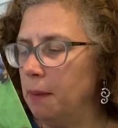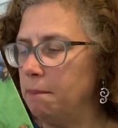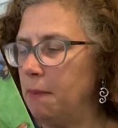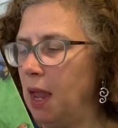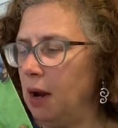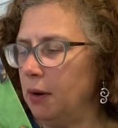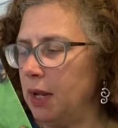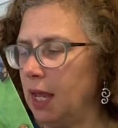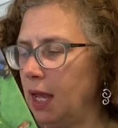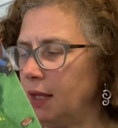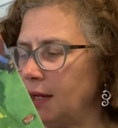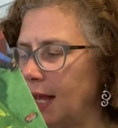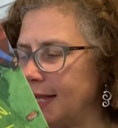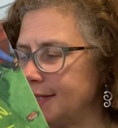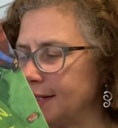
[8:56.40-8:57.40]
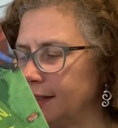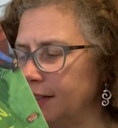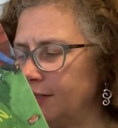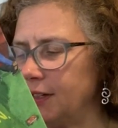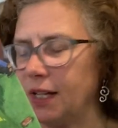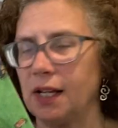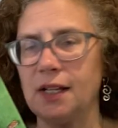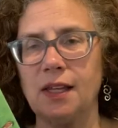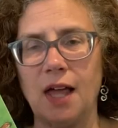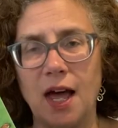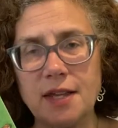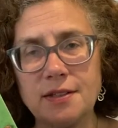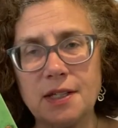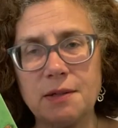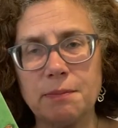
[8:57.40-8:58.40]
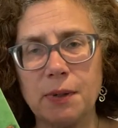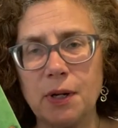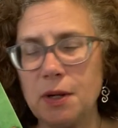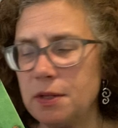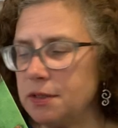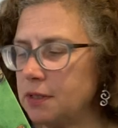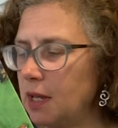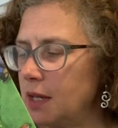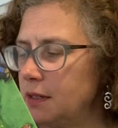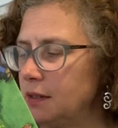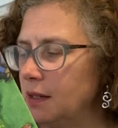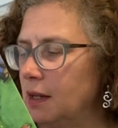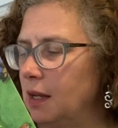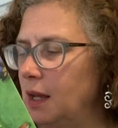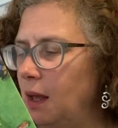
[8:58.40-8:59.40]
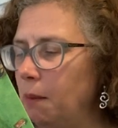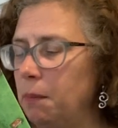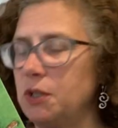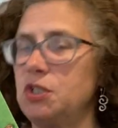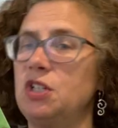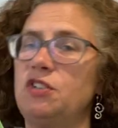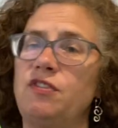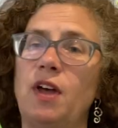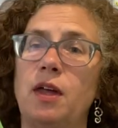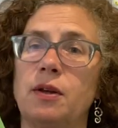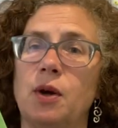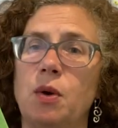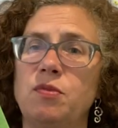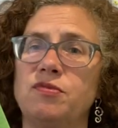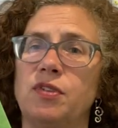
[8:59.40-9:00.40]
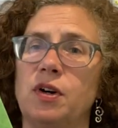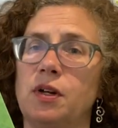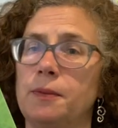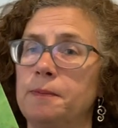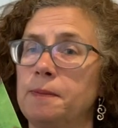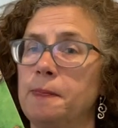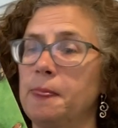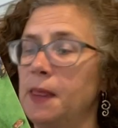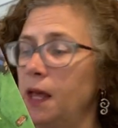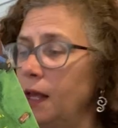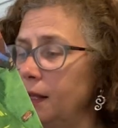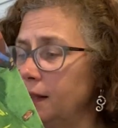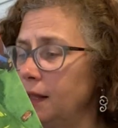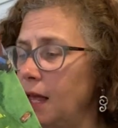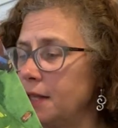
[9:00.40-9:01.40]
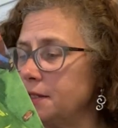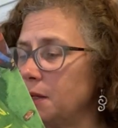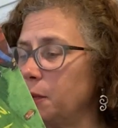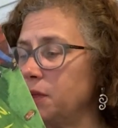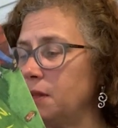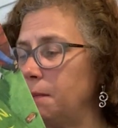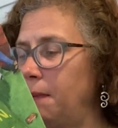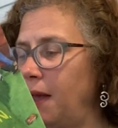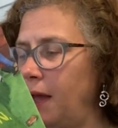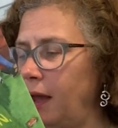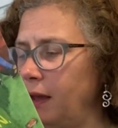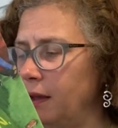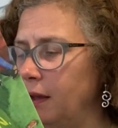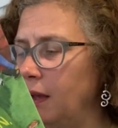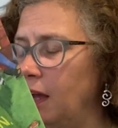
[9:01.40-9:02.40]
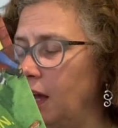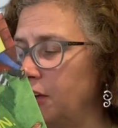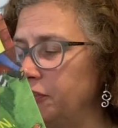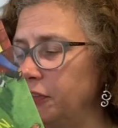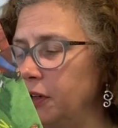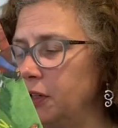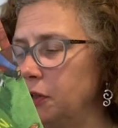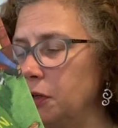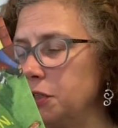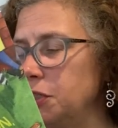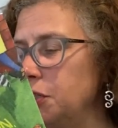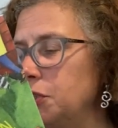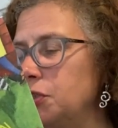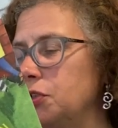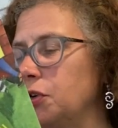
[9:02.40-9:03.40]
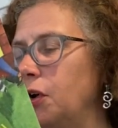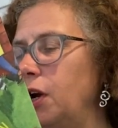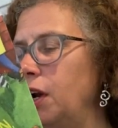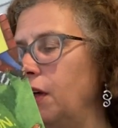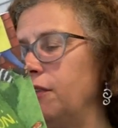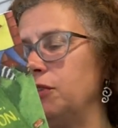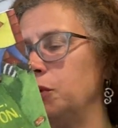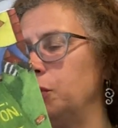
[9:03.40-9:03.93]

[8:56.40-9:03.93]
Marianne has to live in a closet, Pearl said, but she felt hopeful. A closet with a back a foot or two short of